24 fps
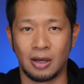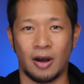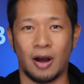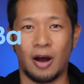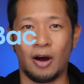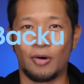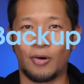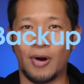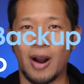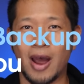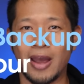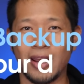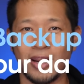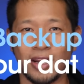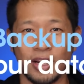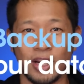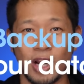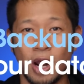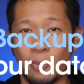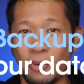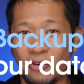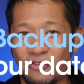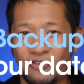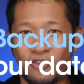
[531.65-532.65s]
All right,
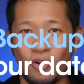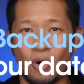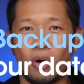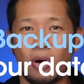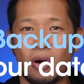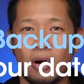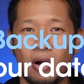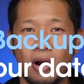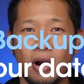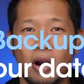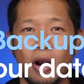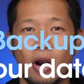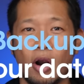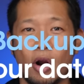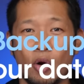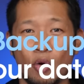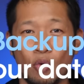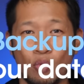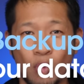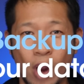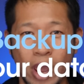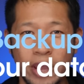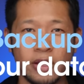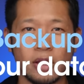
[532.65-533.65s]
number 4,
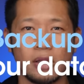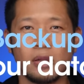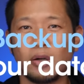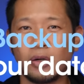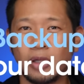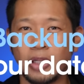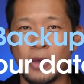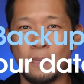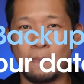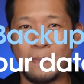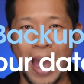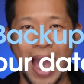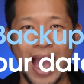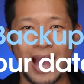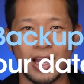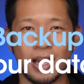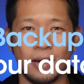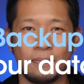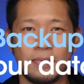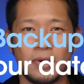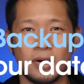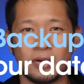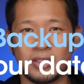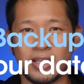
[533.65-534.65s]
regularly back
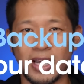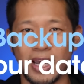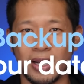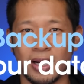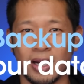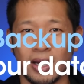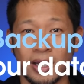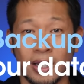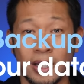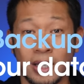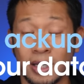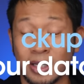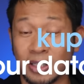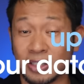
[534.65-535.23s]
up your data.